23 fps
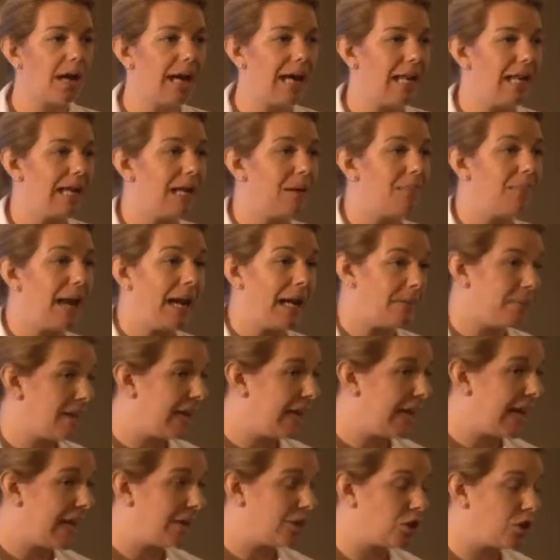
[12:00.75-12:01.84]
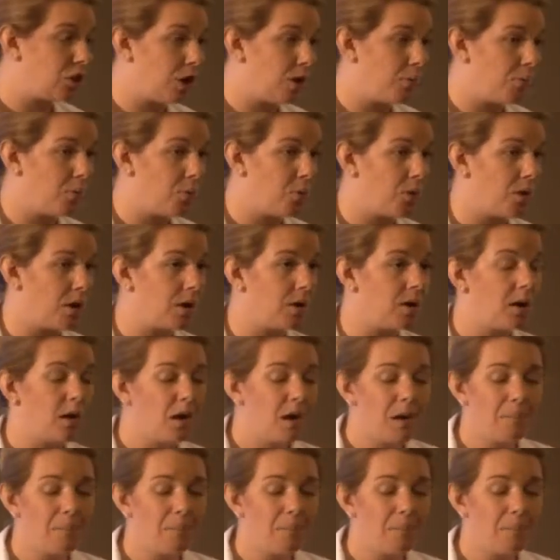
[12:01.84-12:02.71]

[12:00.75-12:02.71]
ahead and get pain medication on board.